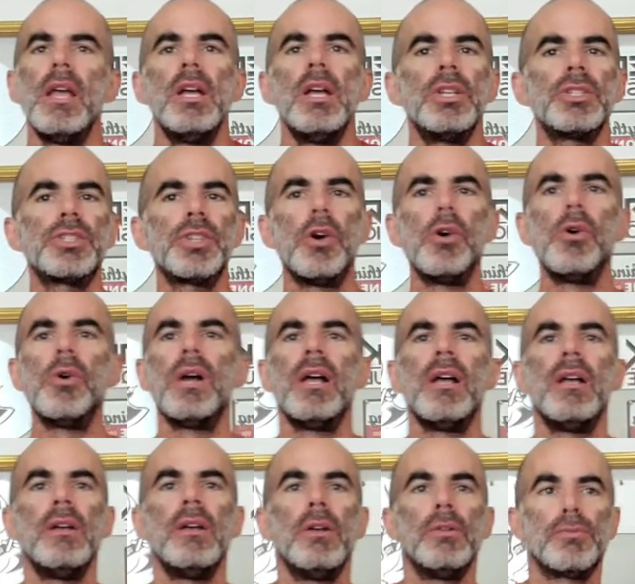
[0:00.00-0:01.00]
So
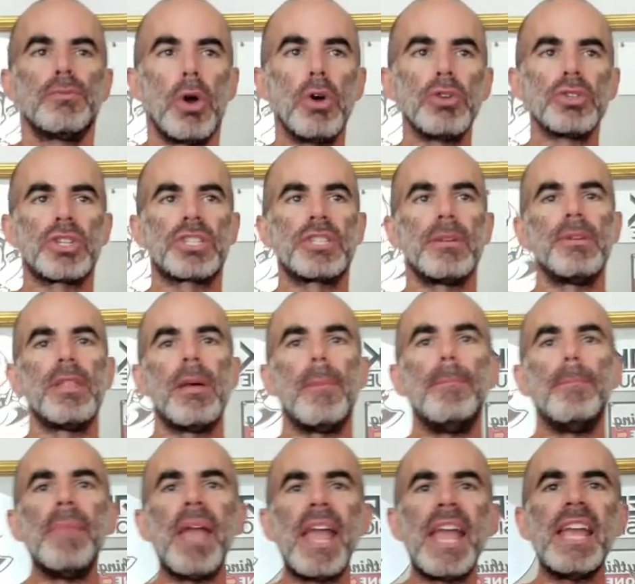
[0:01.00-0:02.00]
those are some of the
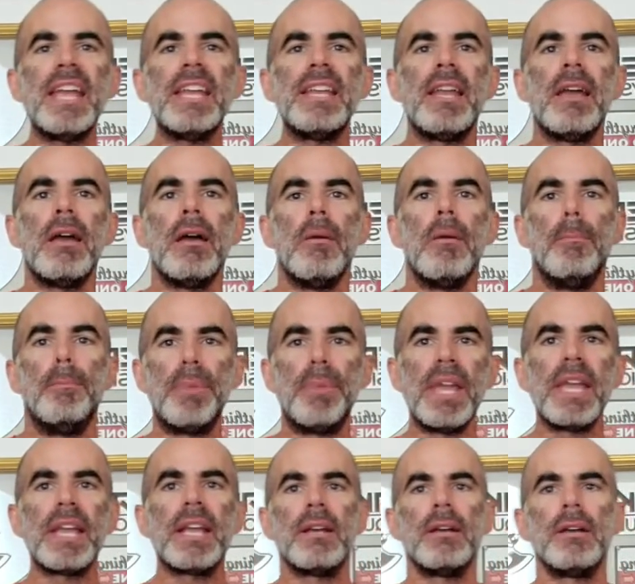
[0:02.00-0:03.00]
main
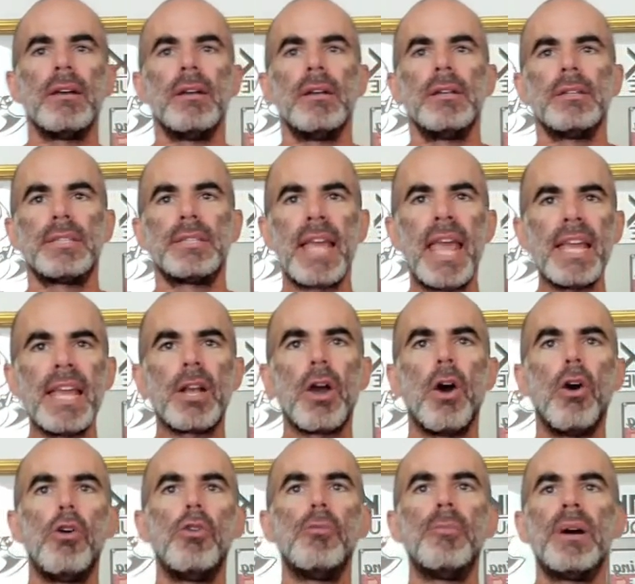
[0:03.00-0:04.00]
big take
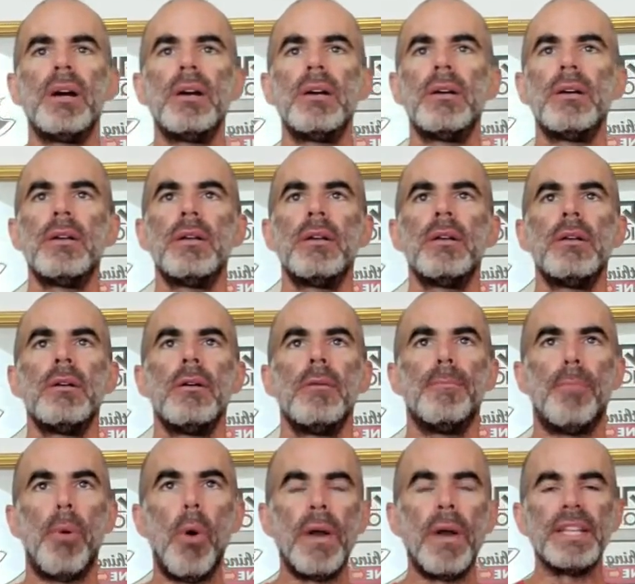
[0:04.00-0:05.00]
home
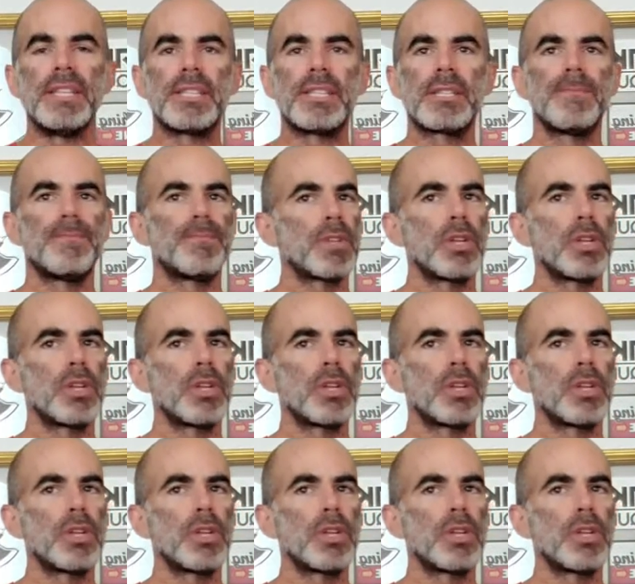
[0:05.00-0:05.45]
points.